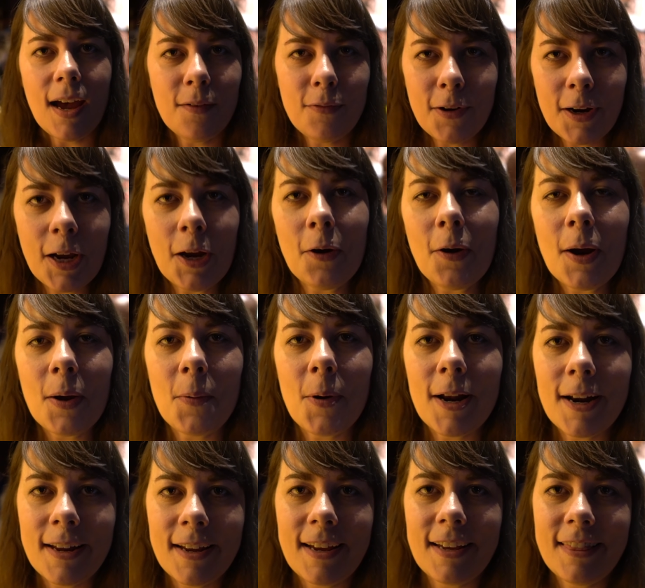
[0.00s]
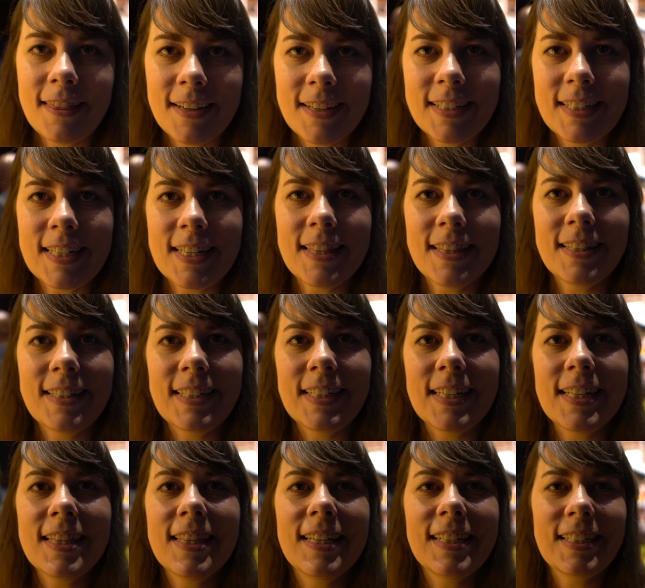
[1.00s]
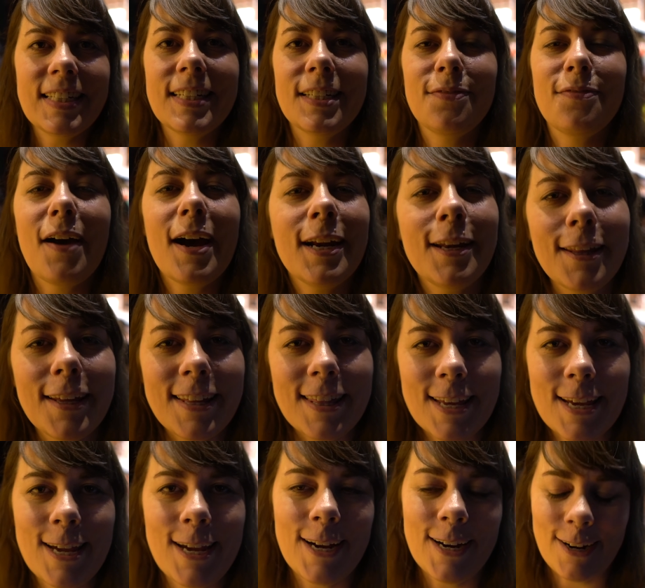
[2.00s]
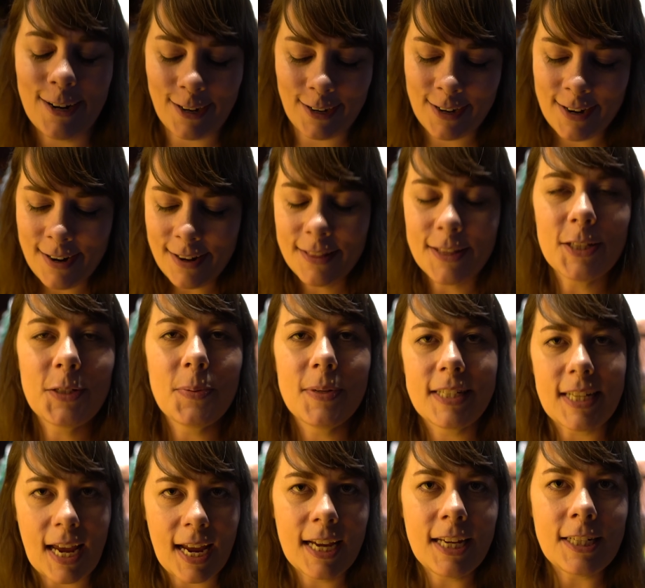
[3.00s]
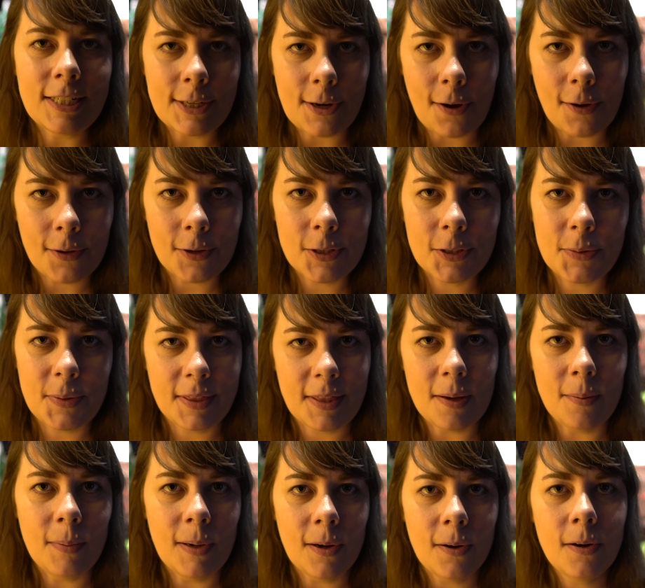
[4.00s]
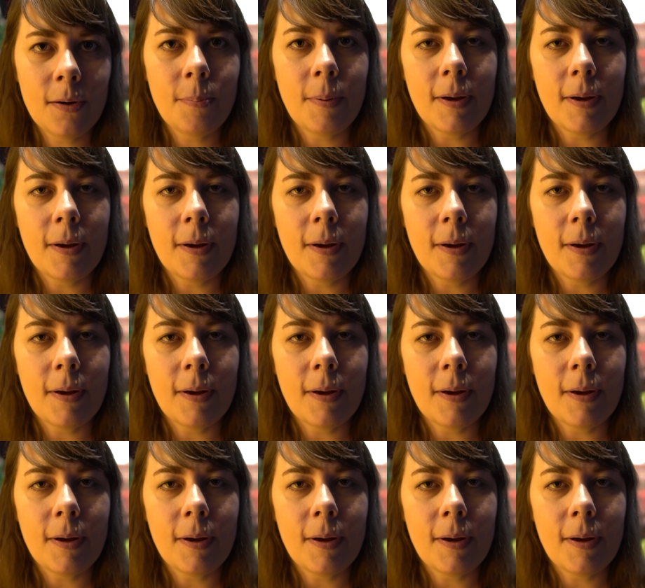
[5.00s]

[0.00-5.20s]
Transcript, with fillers: Every year I wanna get this, and t this is finally the year. This was eight dollars with the milk,